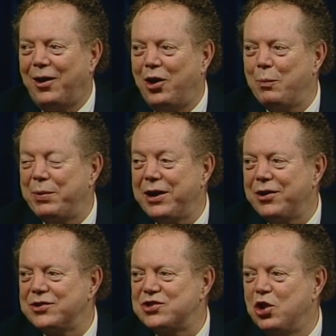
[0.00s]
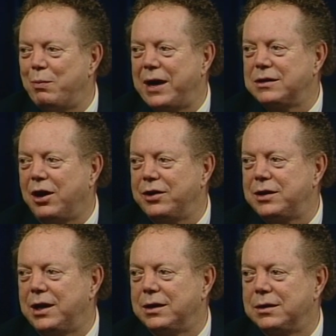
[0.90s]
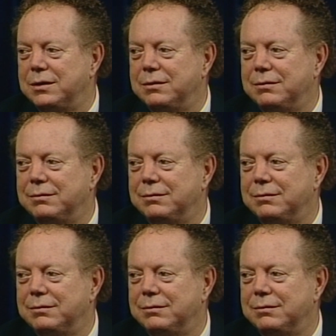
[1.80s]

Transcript: Now, all parents know by content.